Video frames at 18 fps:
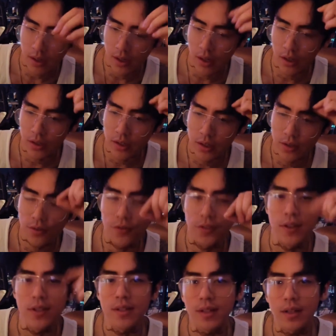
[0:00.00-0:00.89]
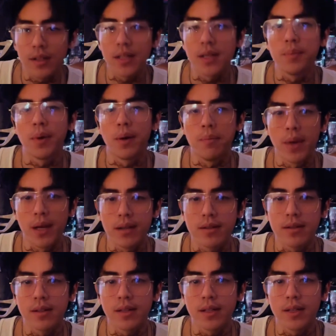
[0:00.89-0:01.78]
you know, just physically but
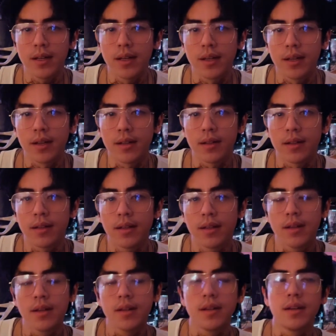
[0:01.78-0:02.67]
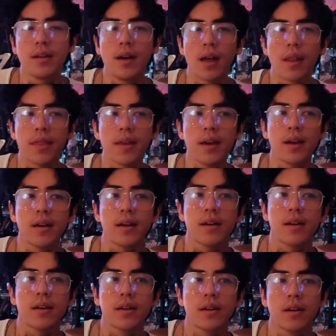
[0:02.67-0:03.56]
mentally. And I think